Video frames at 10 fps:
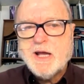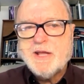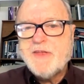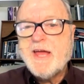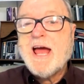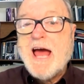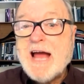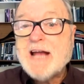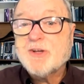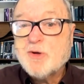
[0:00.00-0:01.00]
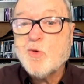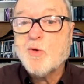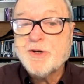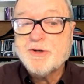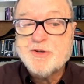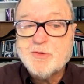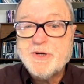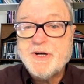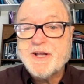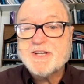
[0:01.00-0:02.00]
And they act according to
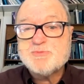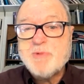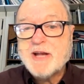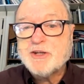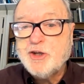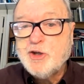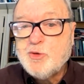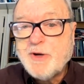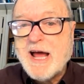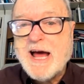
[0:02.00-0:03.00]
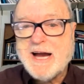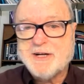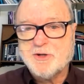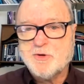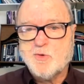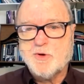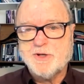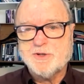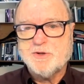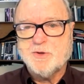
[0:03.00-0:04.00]
it and expect you to act
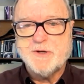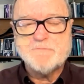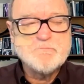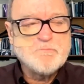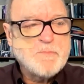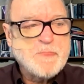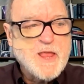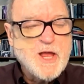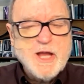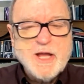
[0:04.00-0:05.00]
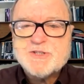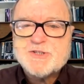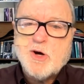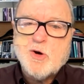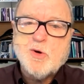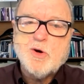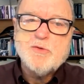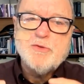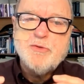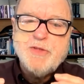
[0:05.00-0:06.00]
according to it. And so
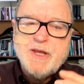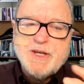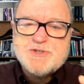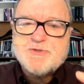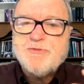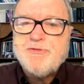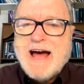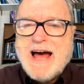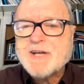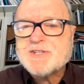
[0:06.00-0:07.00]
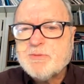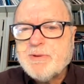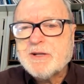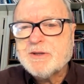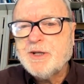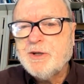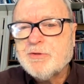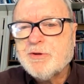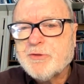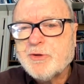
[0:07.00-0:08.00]
these facts about the
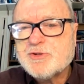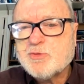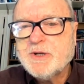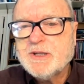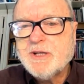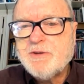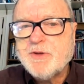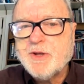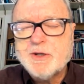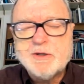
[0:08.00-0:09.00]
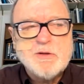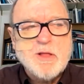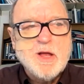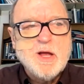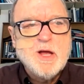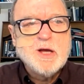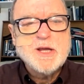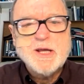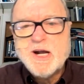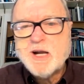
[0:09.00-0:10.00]
universe we live in
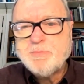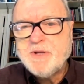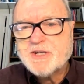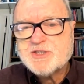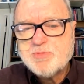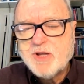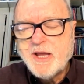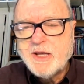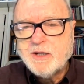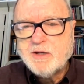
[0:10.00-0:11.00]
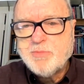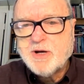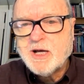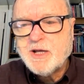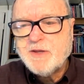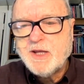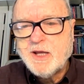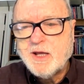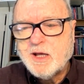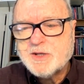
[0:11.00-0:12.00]
cannot be explained by
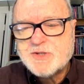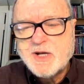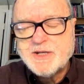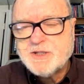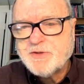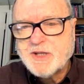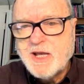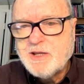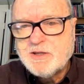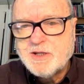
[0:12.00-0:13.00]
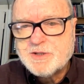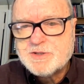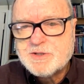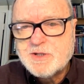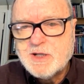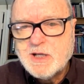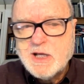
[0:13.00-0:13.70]
the scientific atheist.